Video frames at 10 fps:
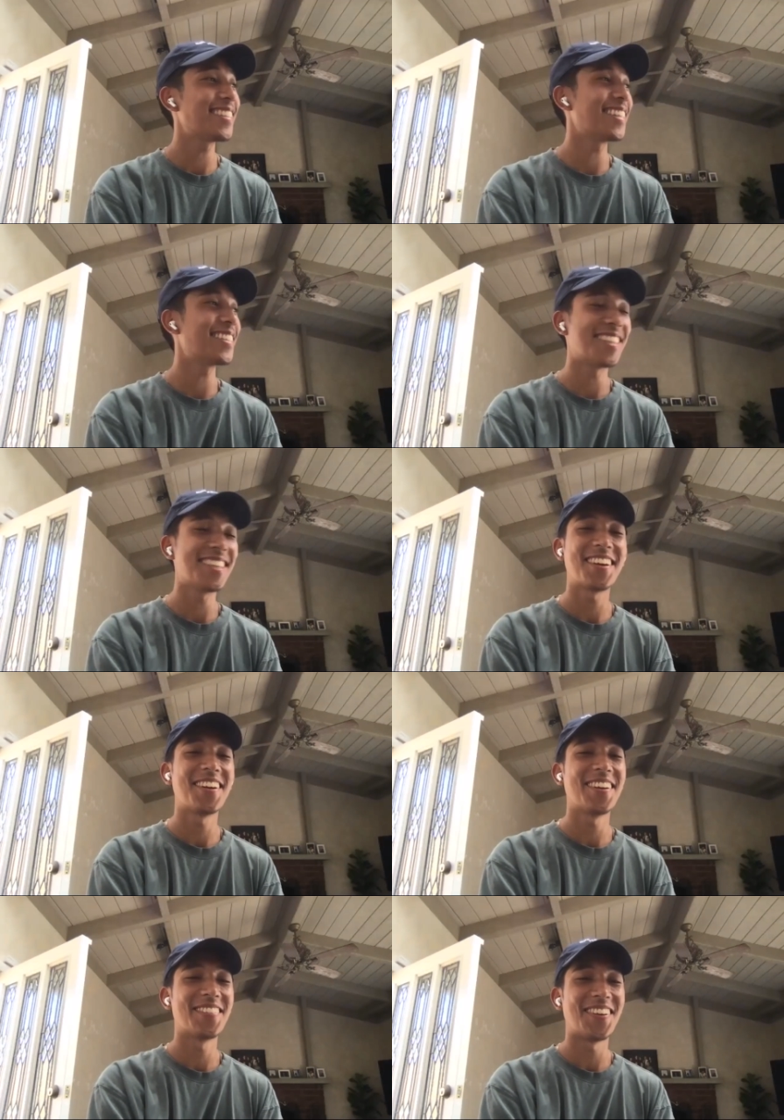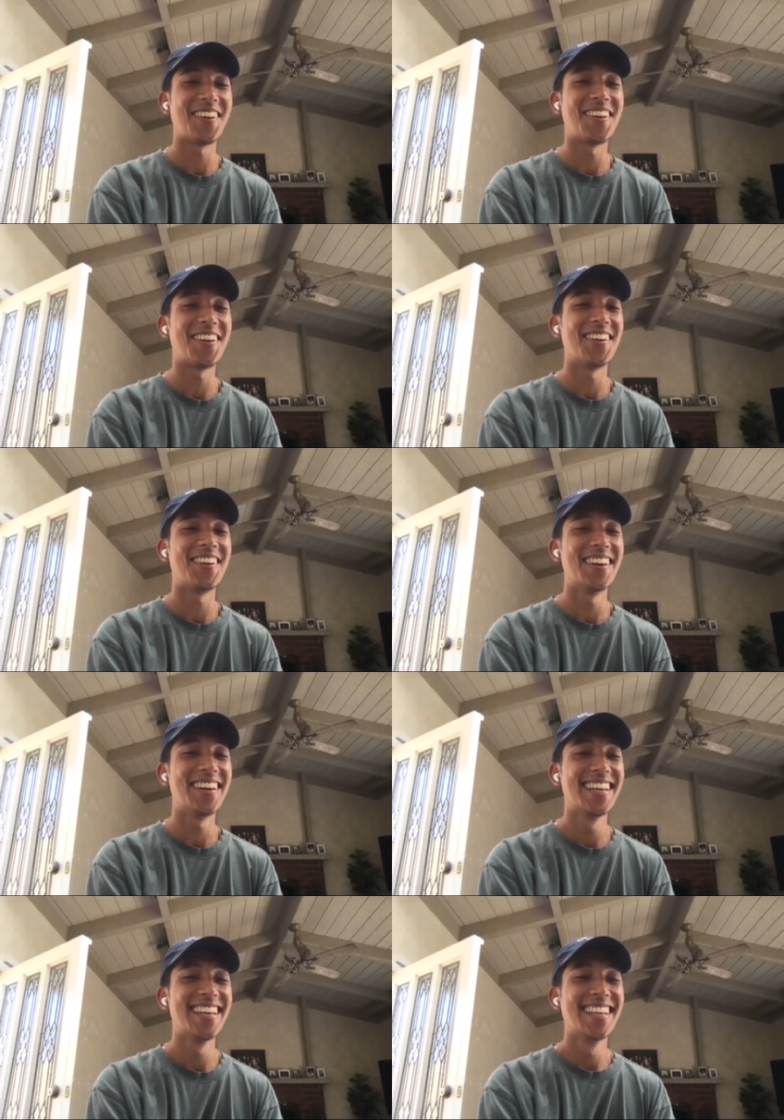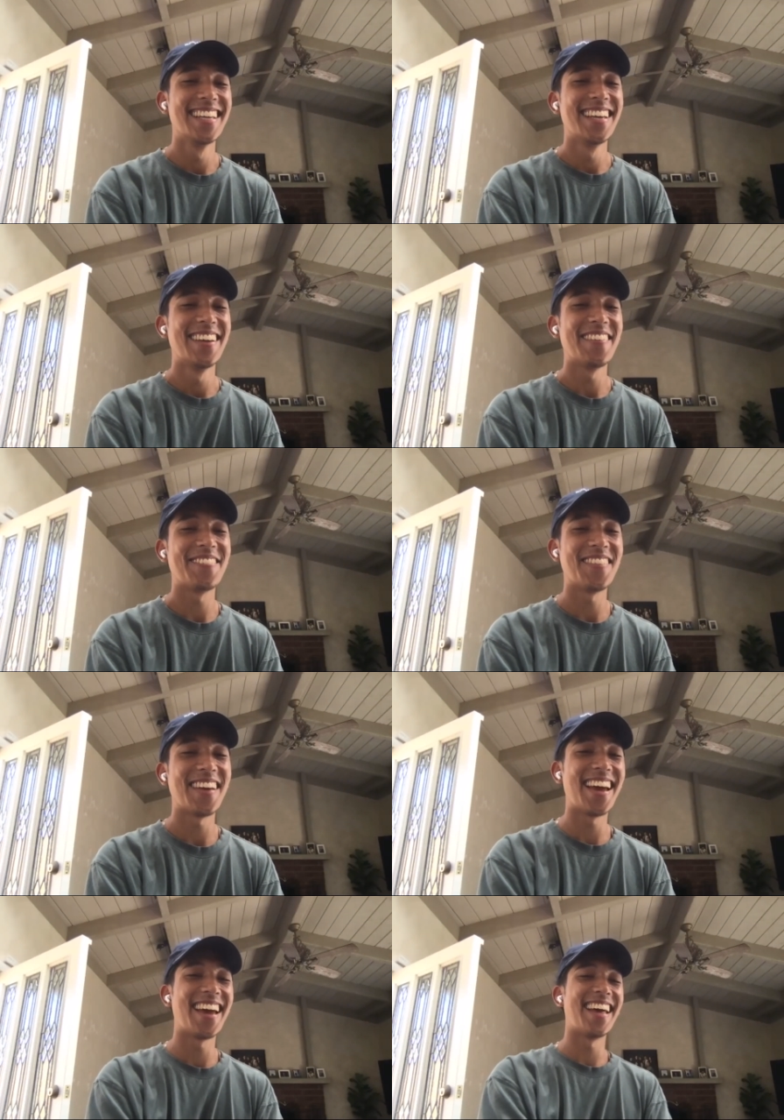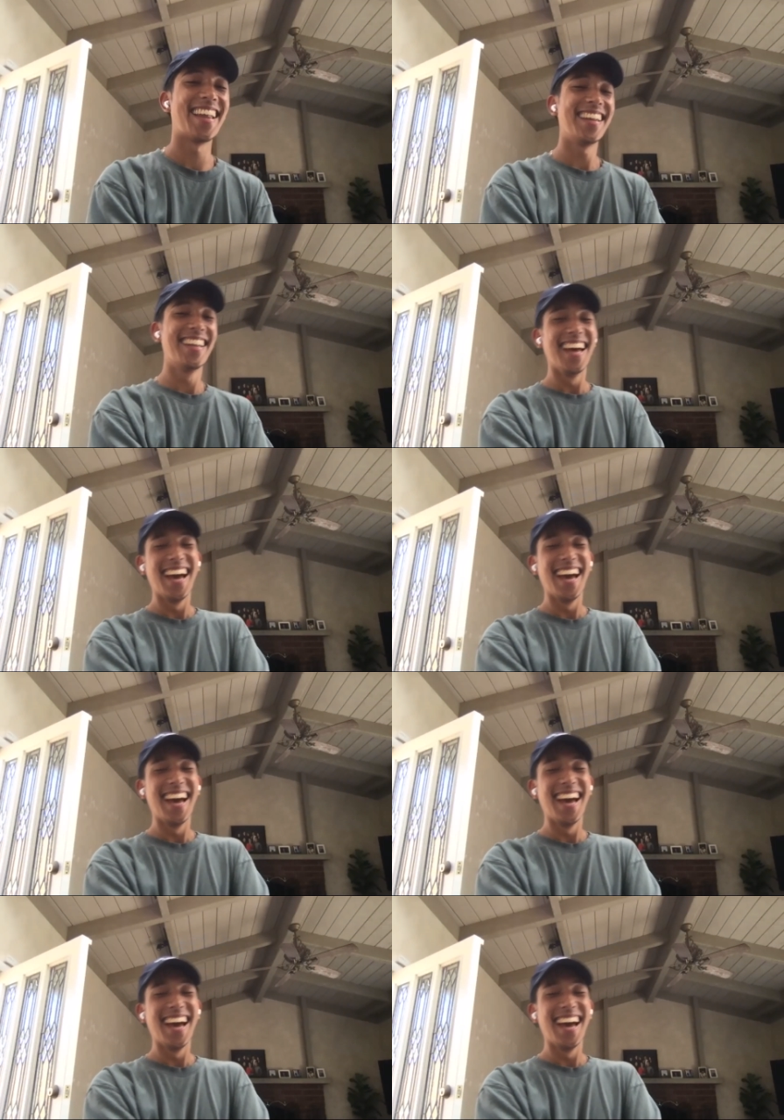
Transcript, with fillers: is the cheat code of all, man.